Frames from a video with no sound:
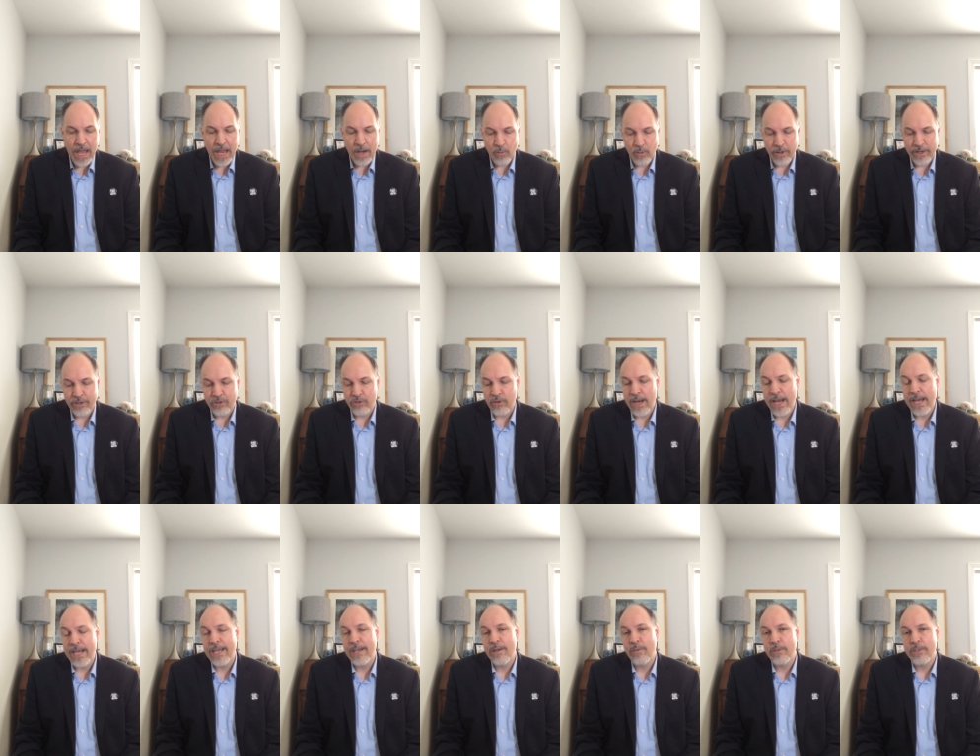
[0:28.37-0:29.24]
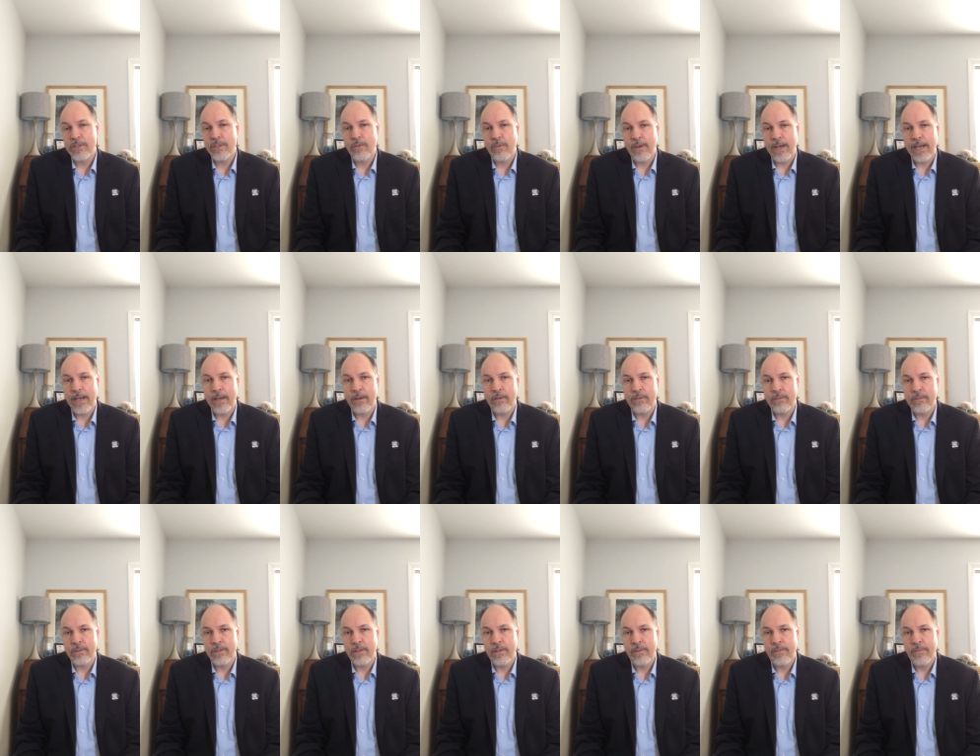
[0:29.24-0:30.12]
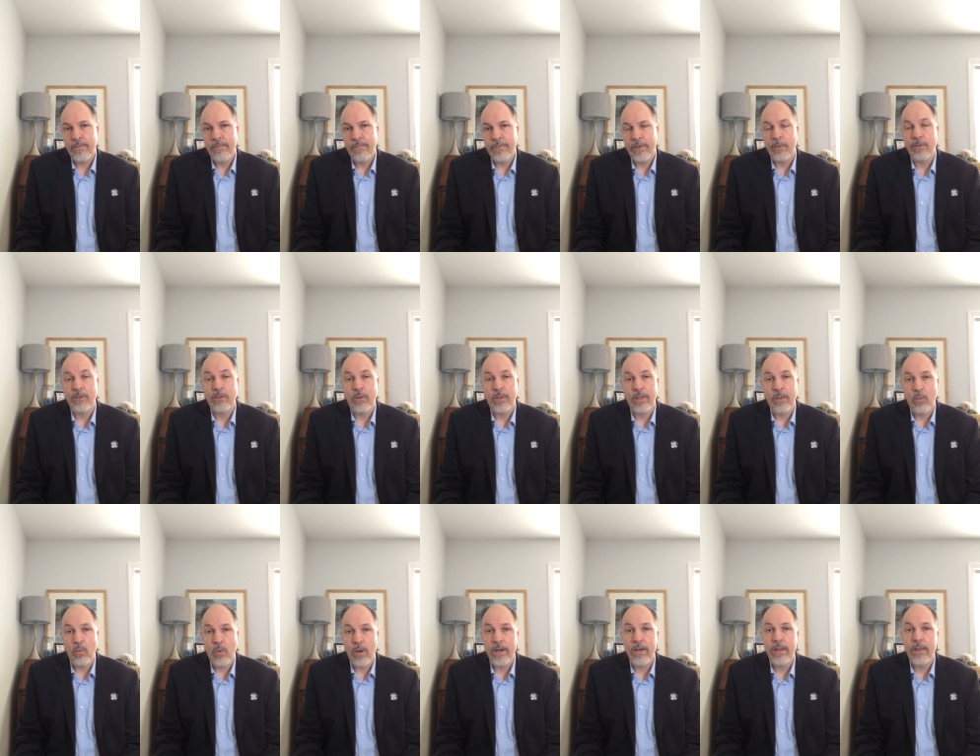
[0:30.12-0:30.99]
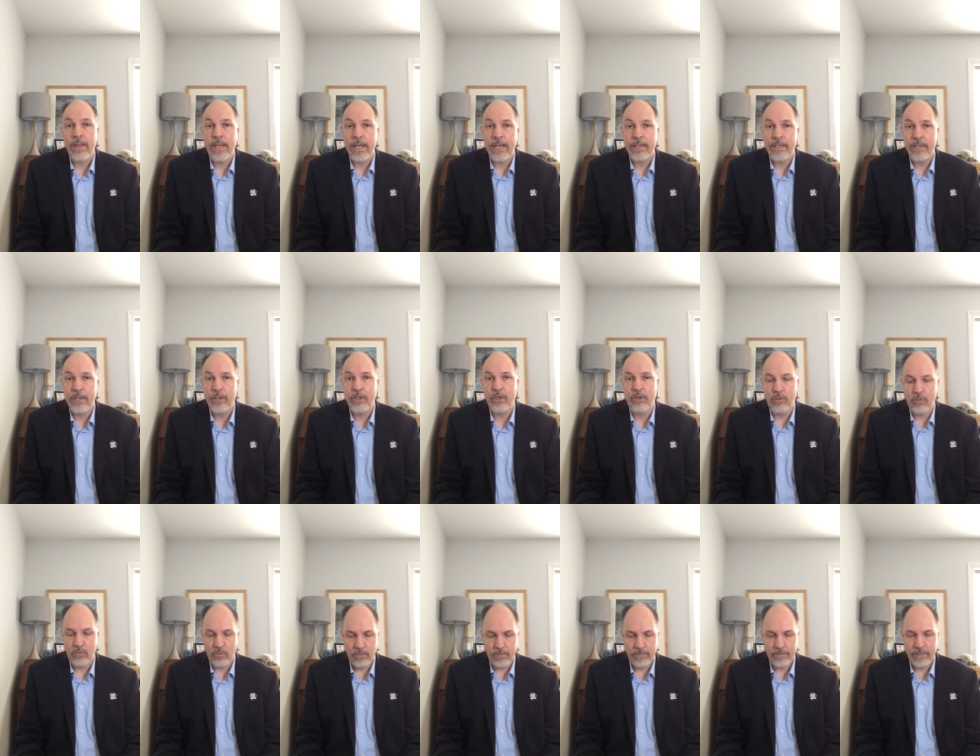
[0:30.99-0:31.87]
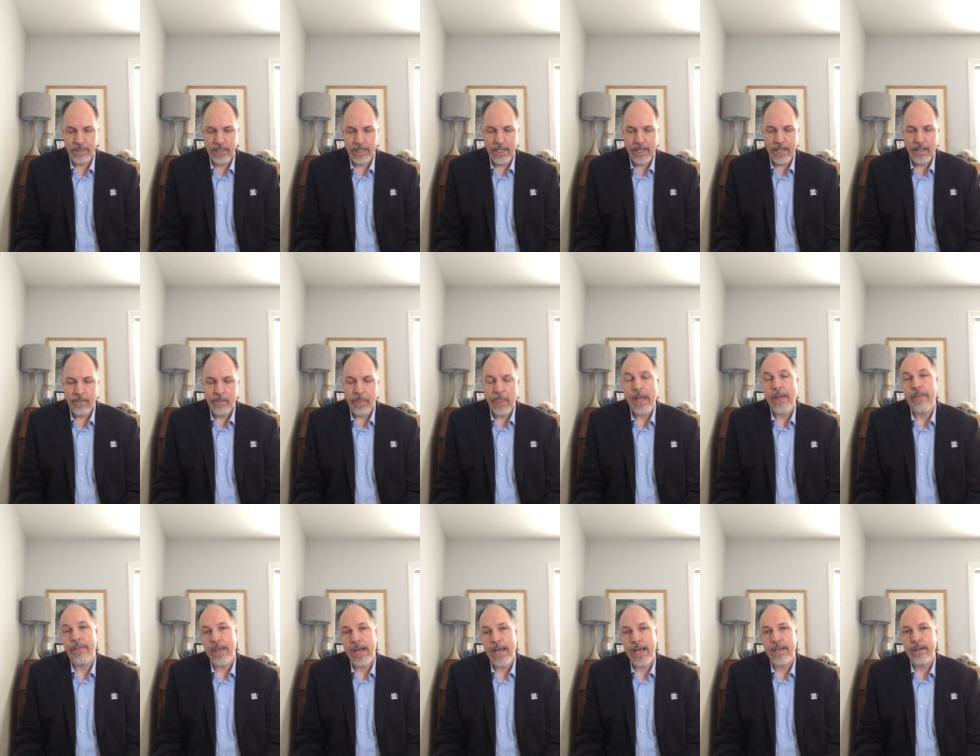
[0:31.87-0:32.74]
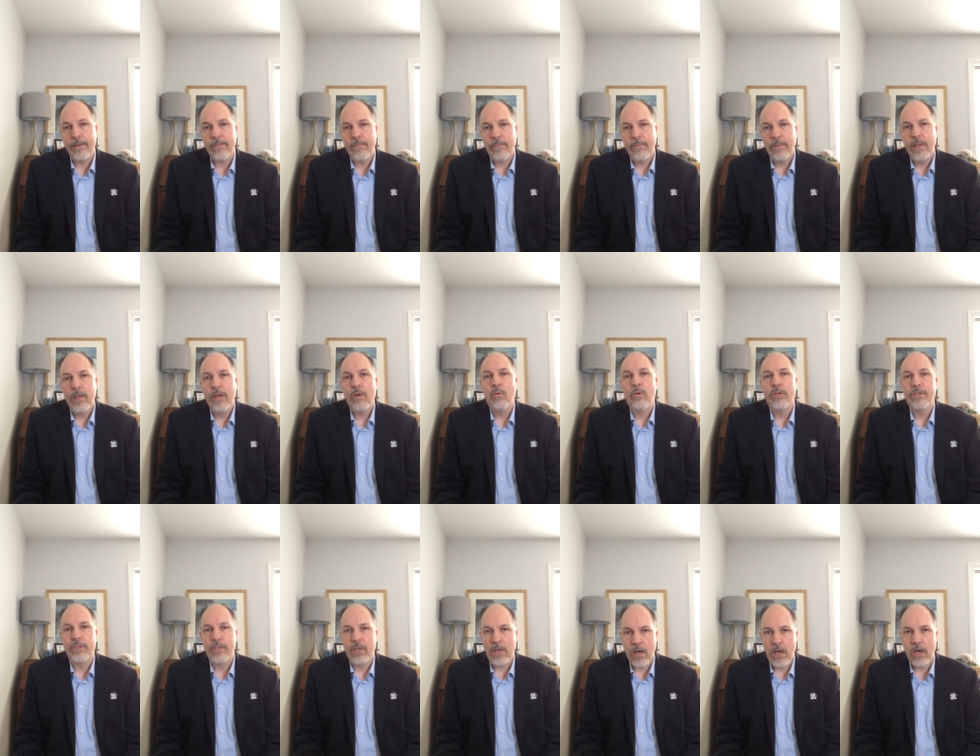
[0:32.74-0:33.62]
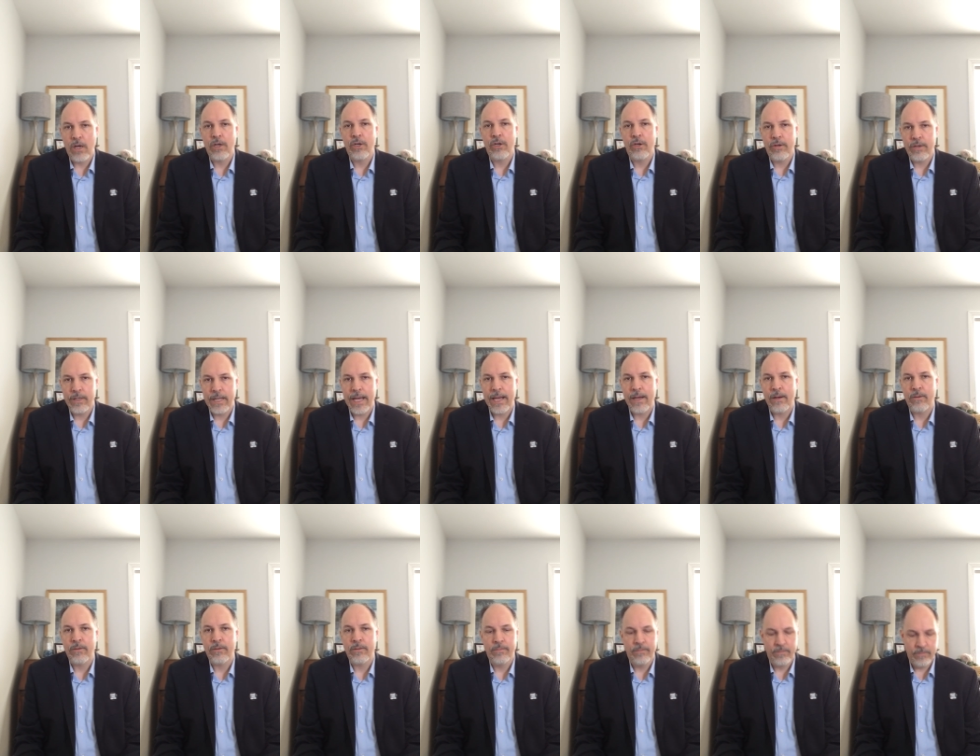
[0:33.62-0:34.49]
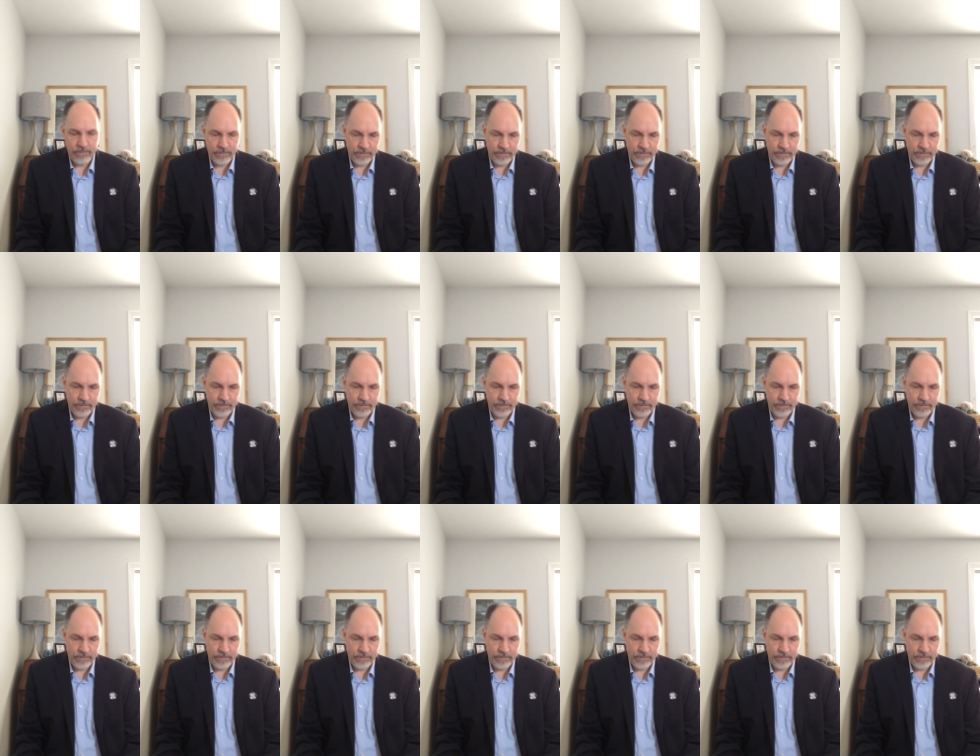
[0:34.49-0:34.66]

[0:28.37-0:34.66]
And when a dragon was around, there was only one thing to do, and that was to hunker down.